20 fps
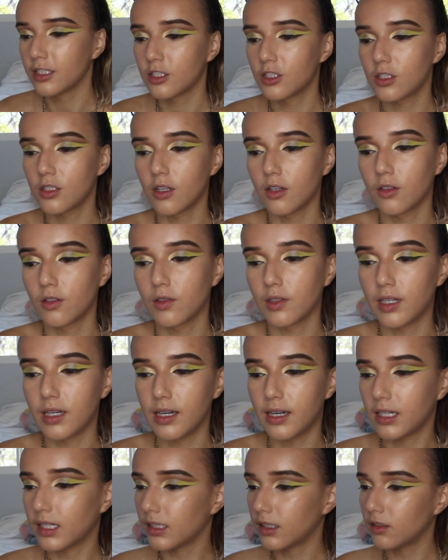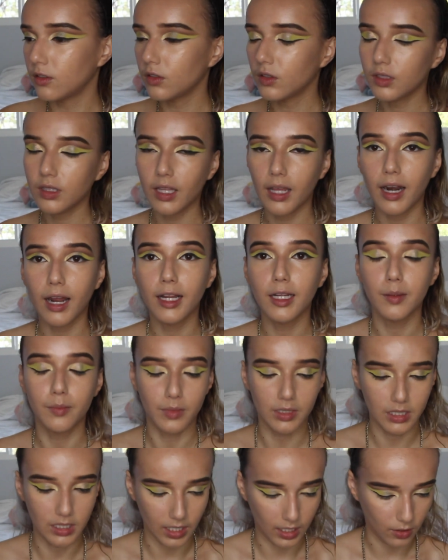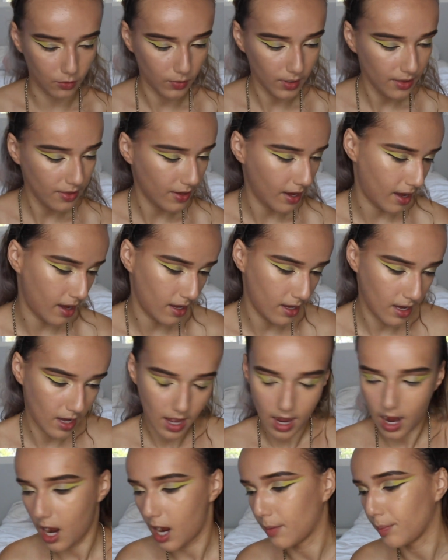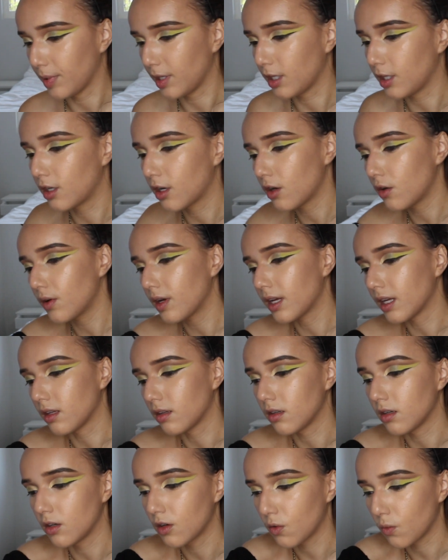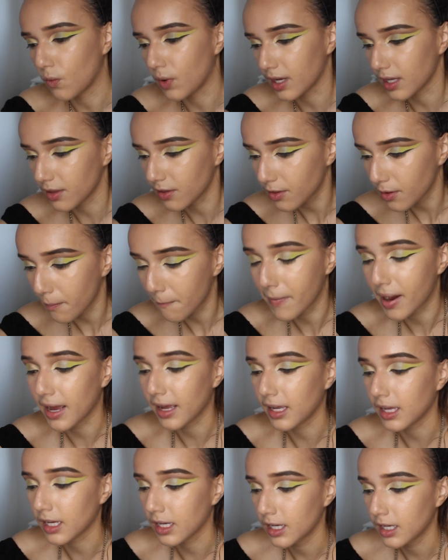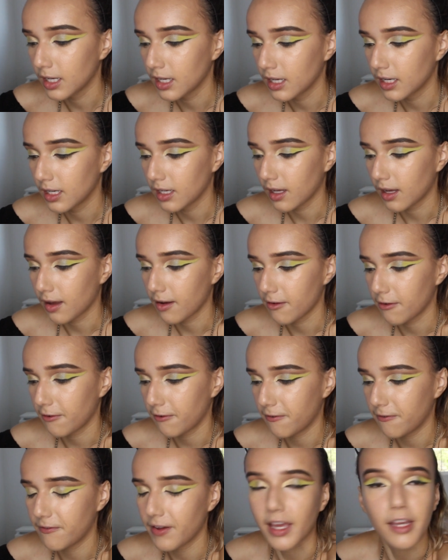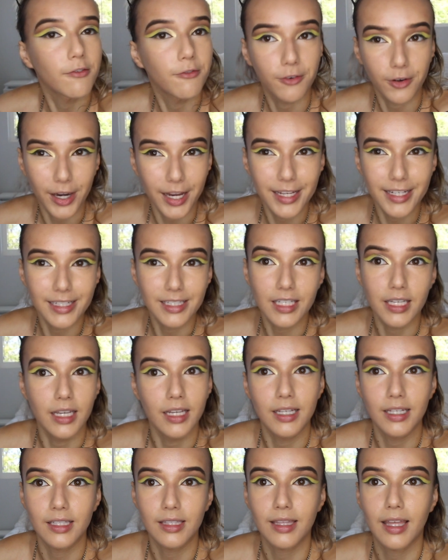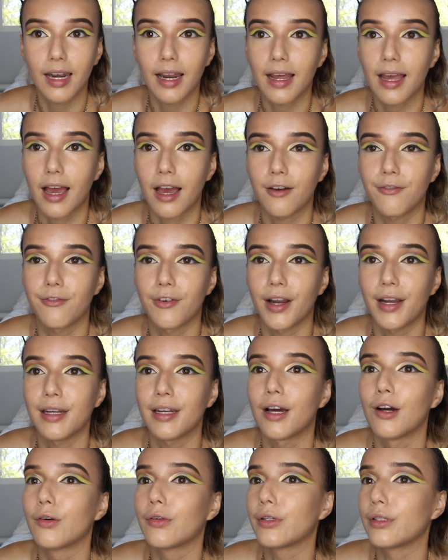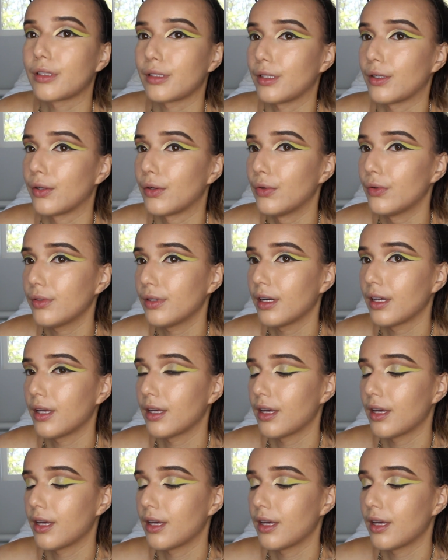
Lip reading: So now that I am done with that, I'm gonna go in with my favorite that I have right now, Glow.